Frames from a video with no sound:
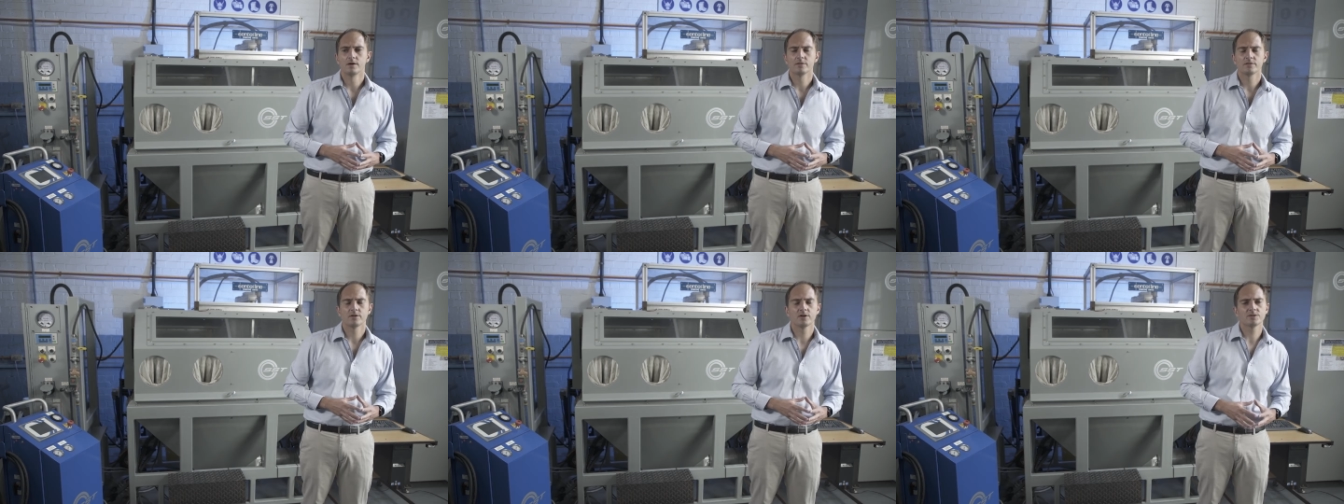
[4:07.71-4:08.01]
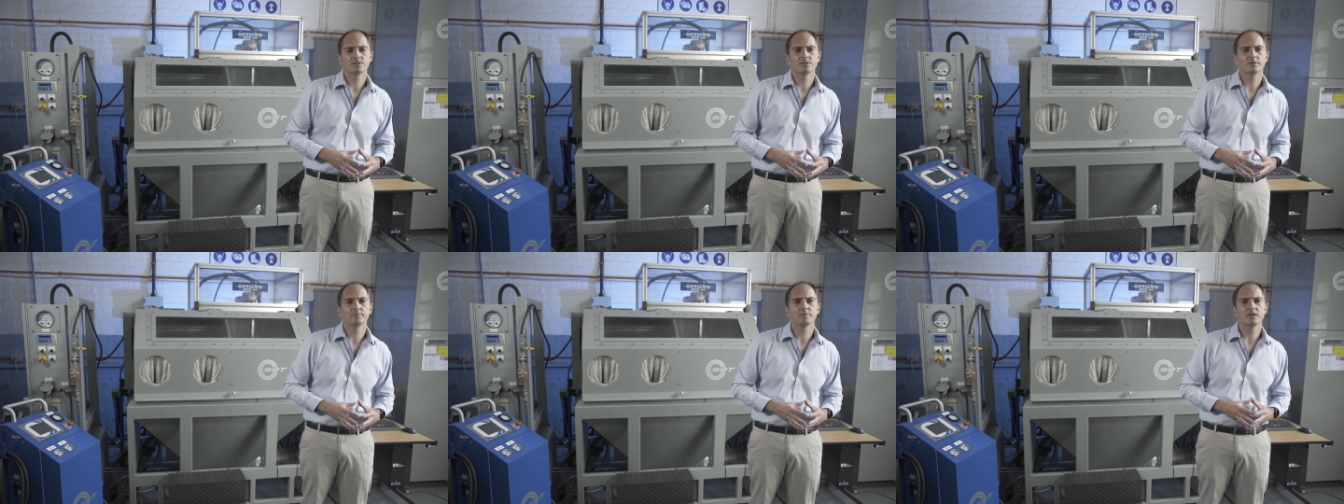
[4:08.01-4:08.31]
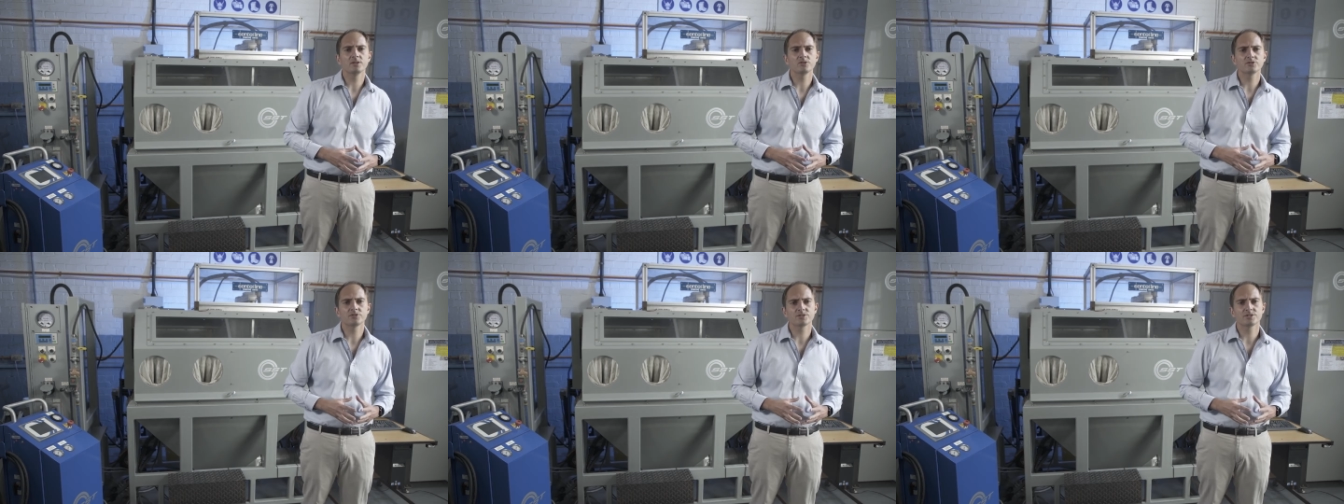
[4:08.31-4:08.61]
There are some
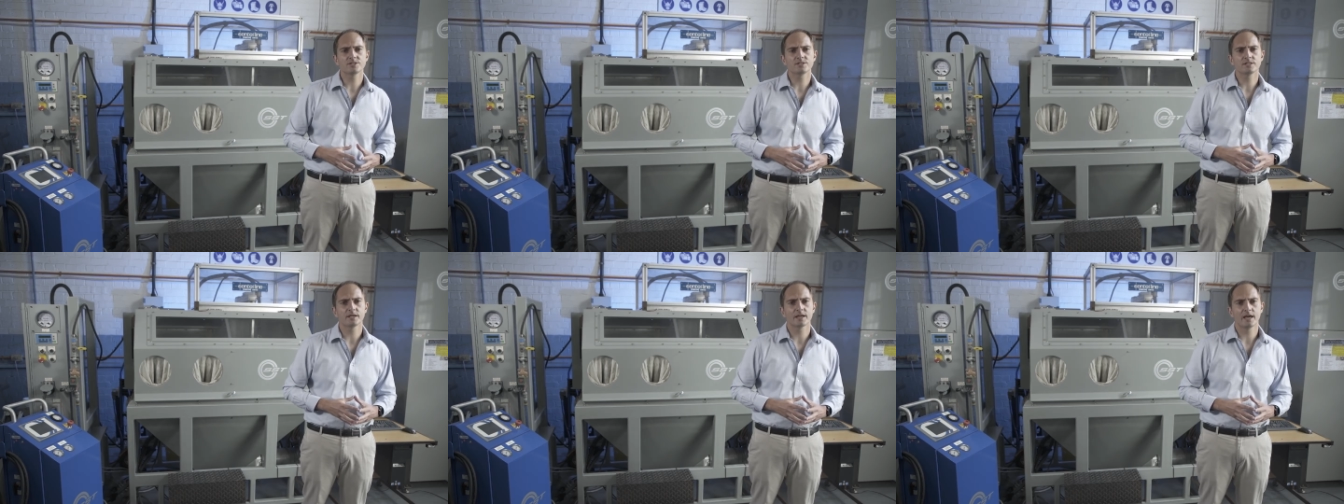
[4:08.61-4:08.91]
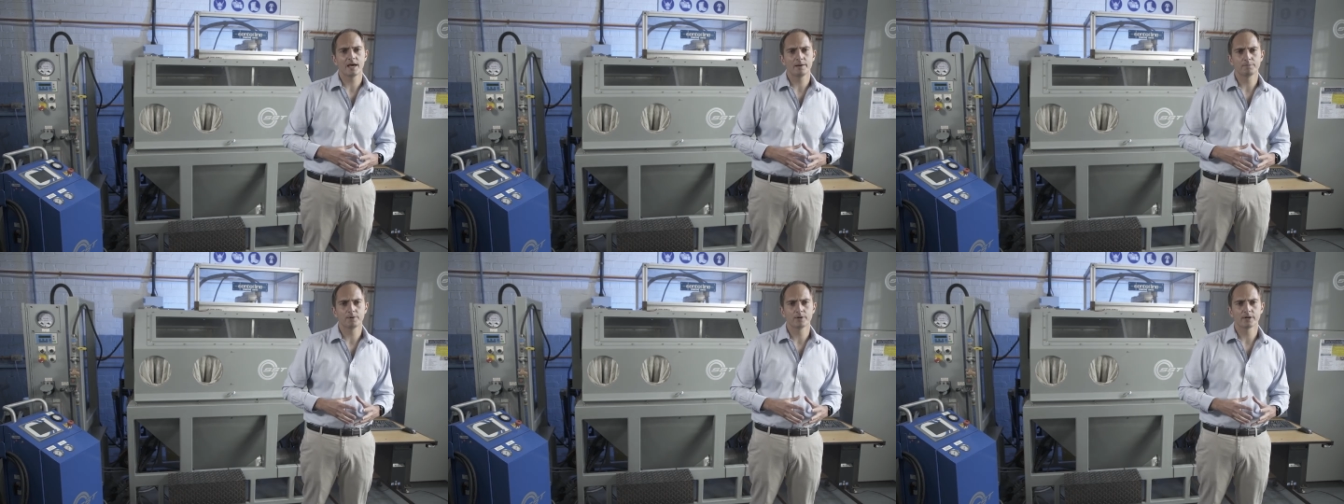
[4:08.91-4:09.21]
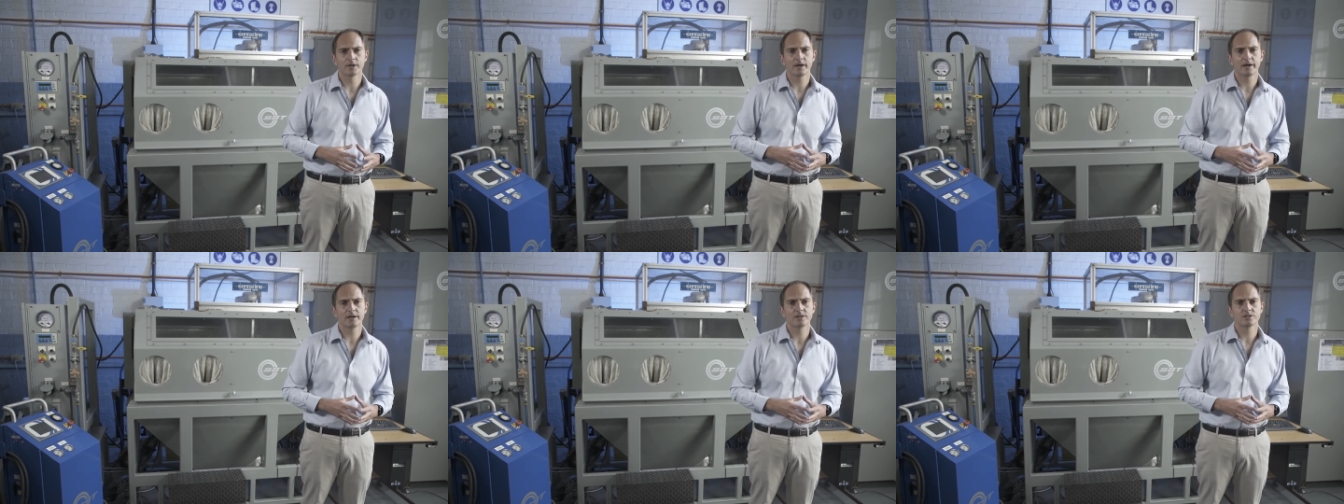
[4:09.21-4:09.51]
interesting
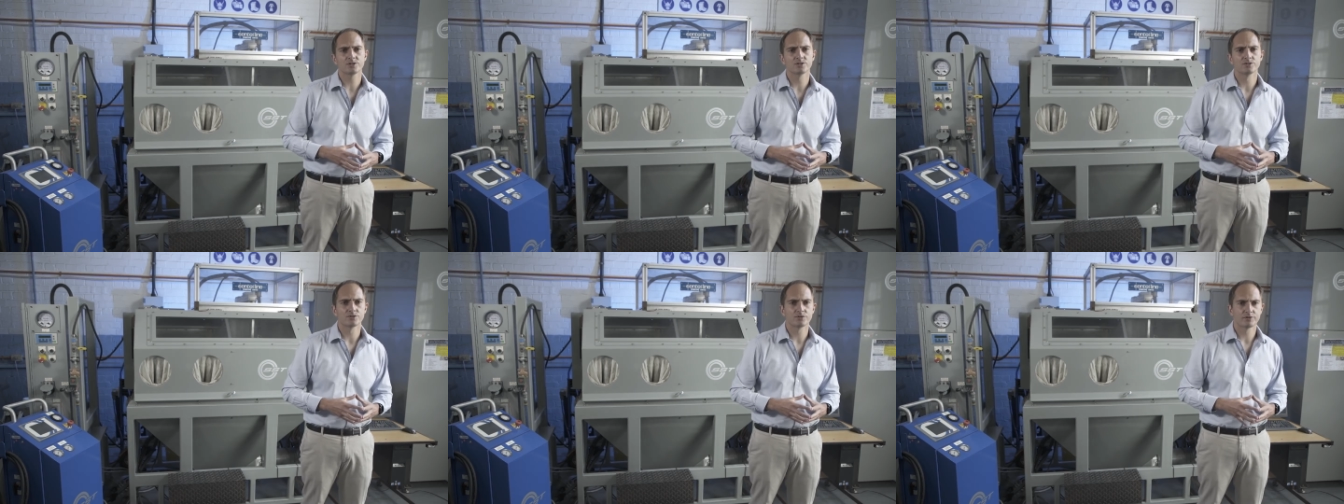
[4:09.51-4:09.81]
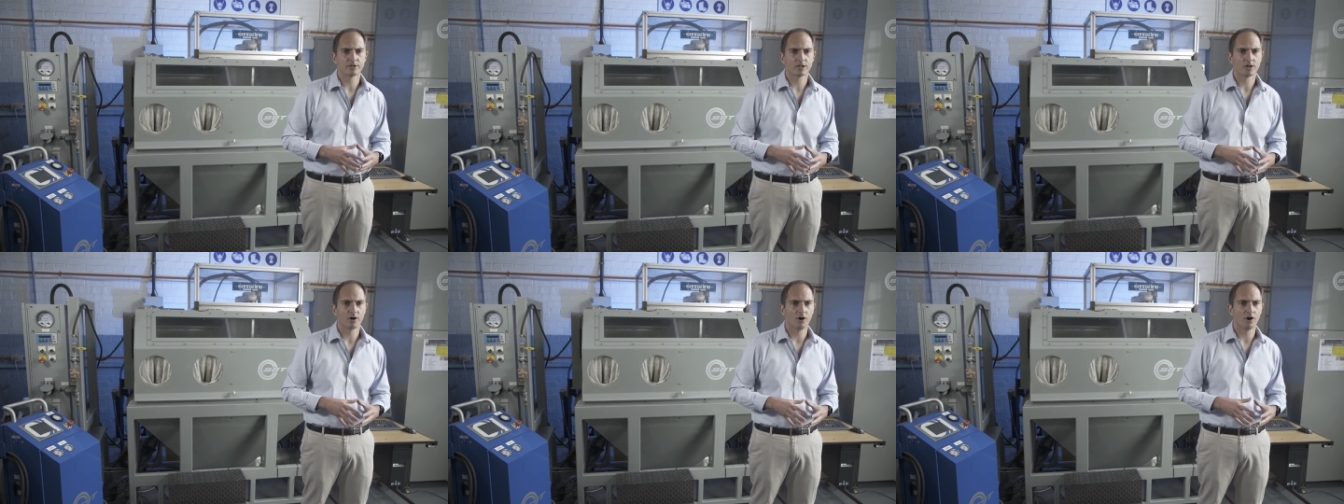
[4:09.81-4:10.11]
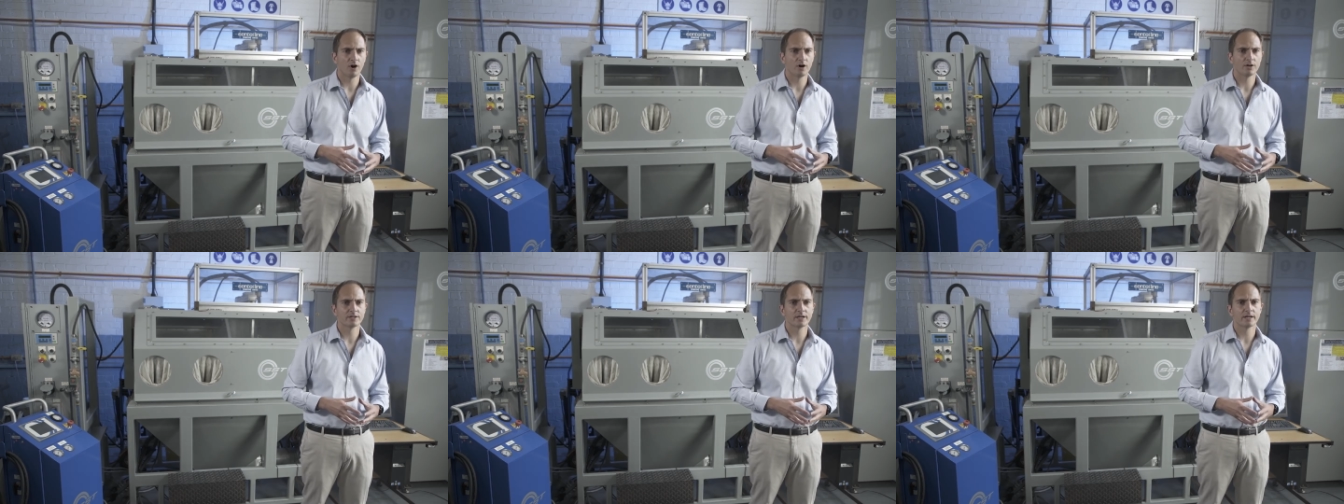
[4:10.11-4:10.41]
applications
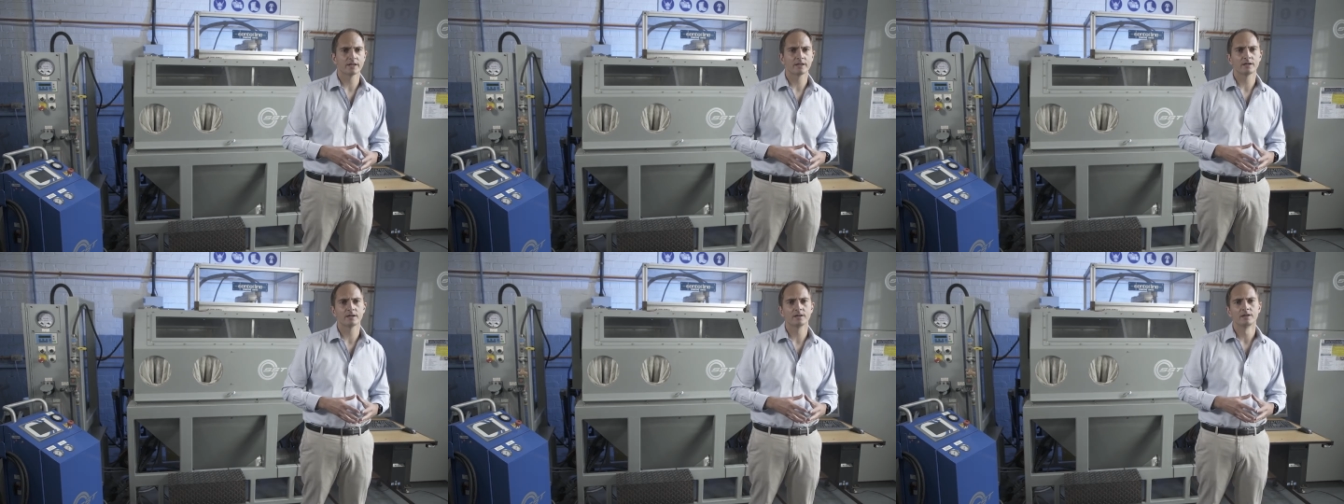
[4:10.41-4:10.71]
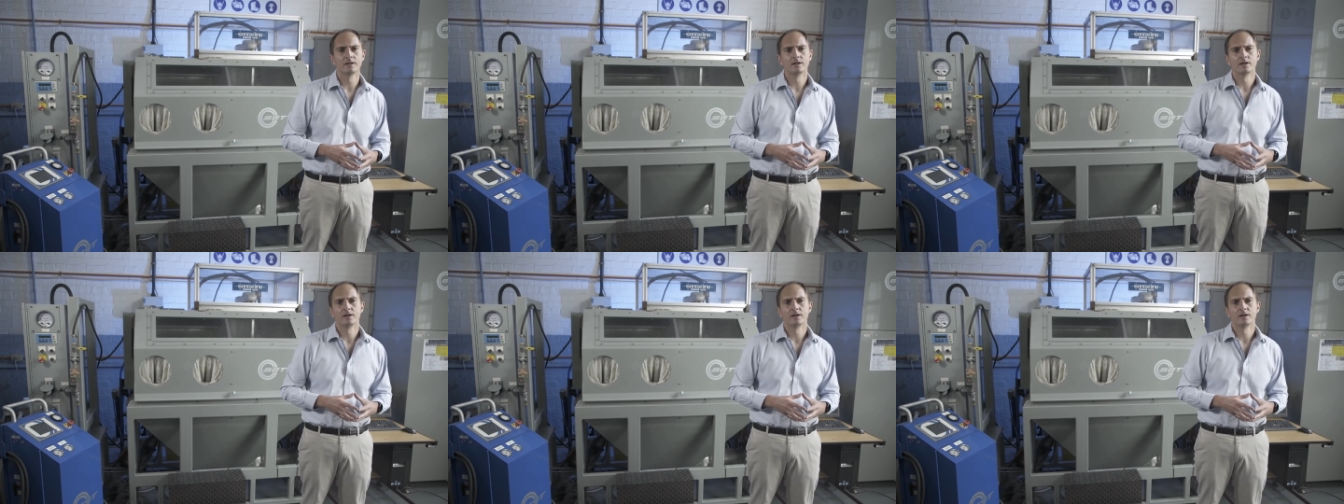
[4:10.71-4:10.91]
regarding